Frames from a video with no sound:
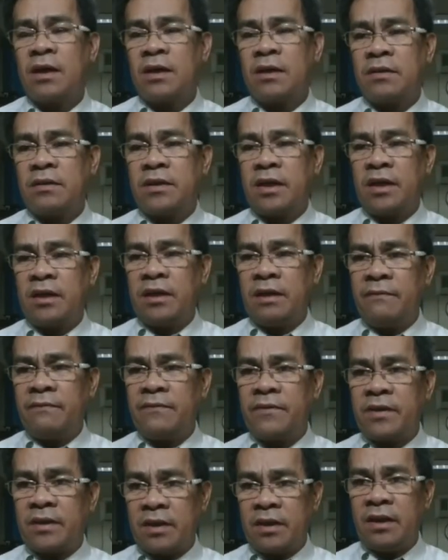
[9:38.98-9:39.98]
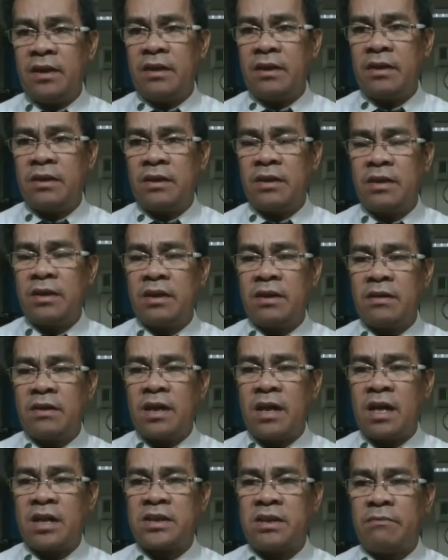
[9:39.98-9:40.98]
Then F3
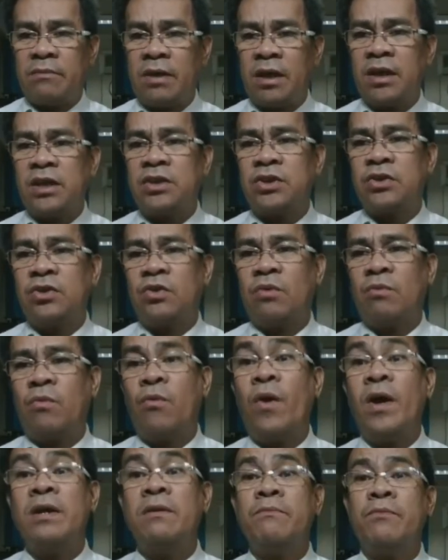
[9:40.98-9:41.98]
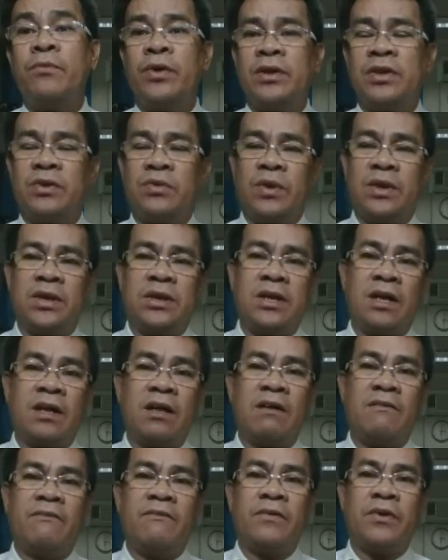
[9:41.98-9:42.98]
has a magnitude of 1.20
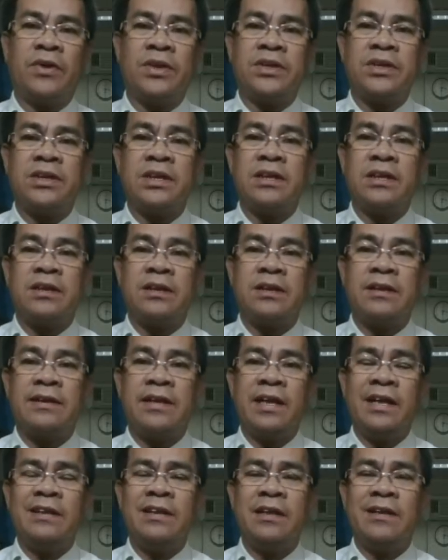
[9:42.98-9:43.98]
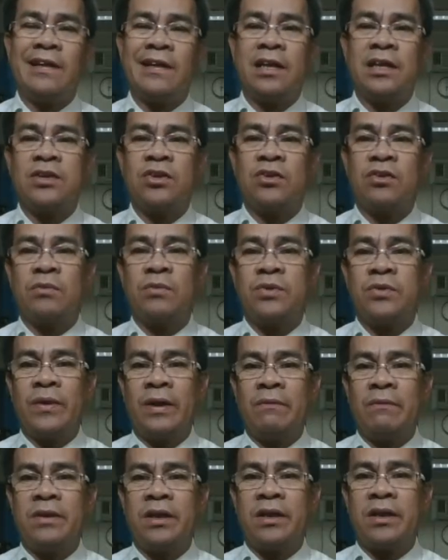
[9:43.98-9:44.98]
gram force in the direction of
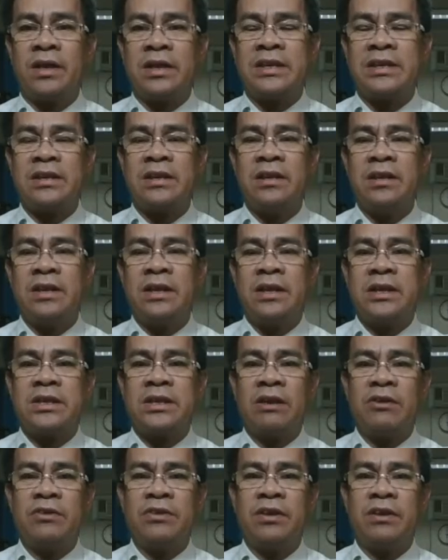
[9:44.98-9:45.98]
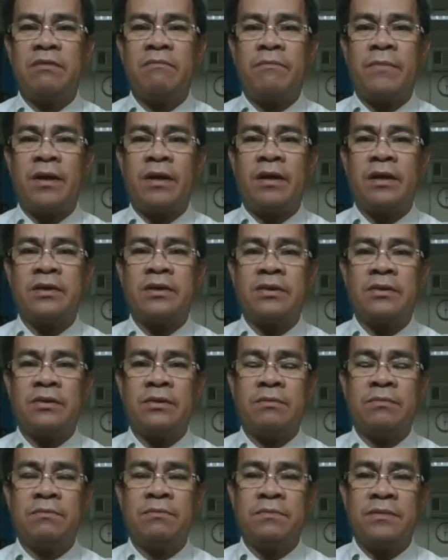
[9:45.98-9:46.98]
12 degrees southern part
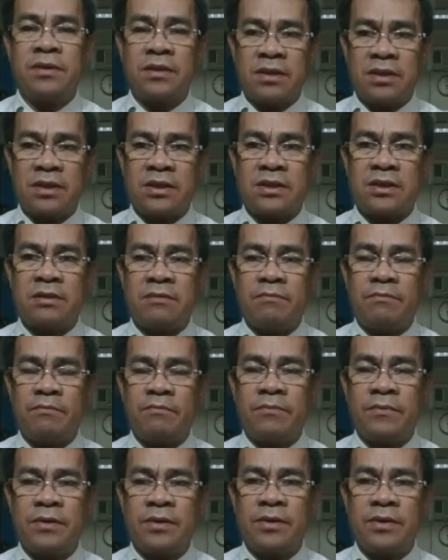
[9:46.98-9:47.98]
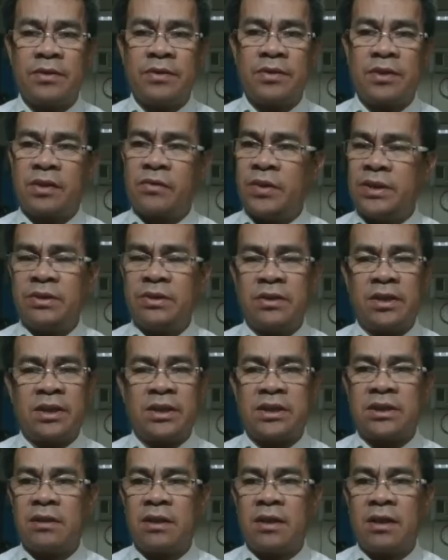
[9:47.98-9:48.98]
of S. So the question
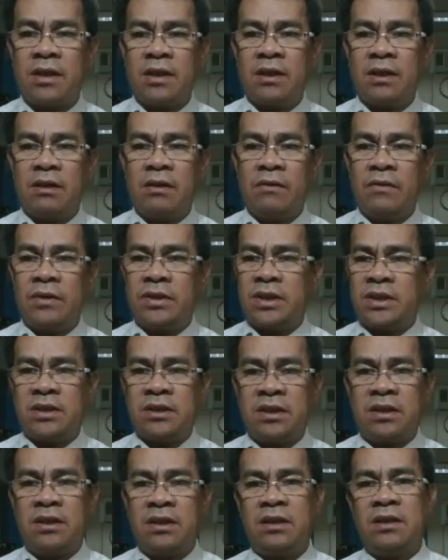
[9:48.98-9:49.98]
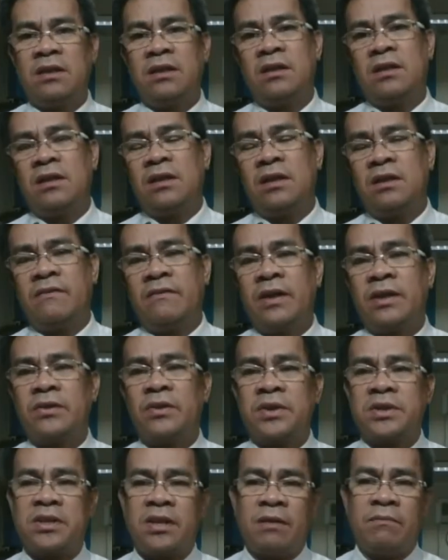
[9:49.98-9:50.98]
is, what is the
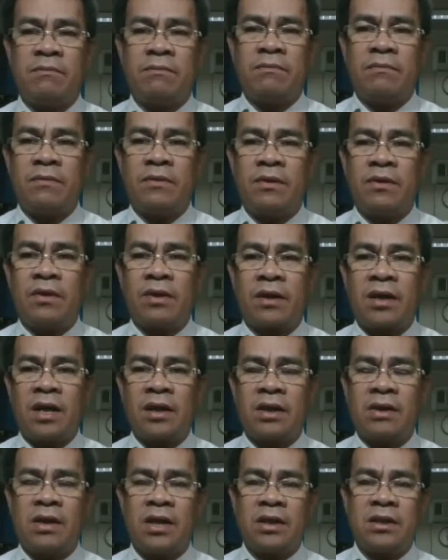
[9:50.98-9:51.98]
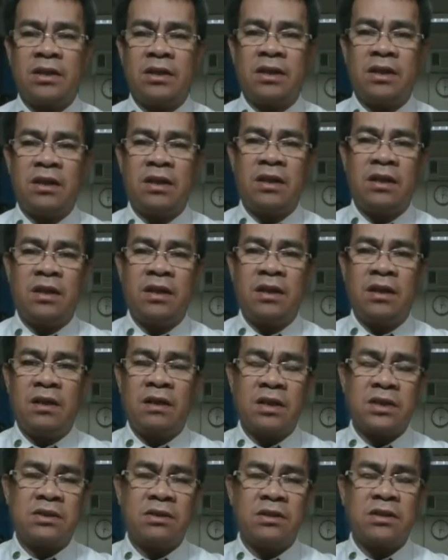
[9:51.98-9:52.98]
vector sum, or calculate the
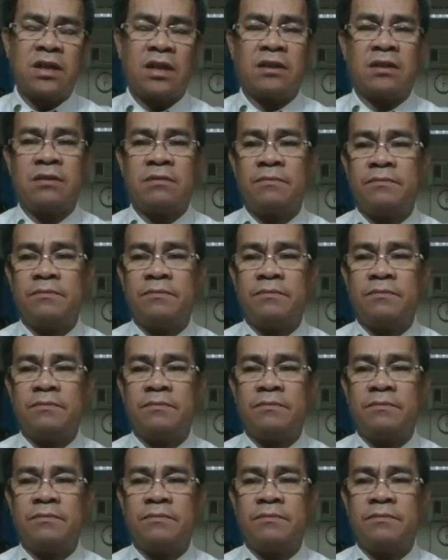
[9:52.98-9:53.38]
resultant?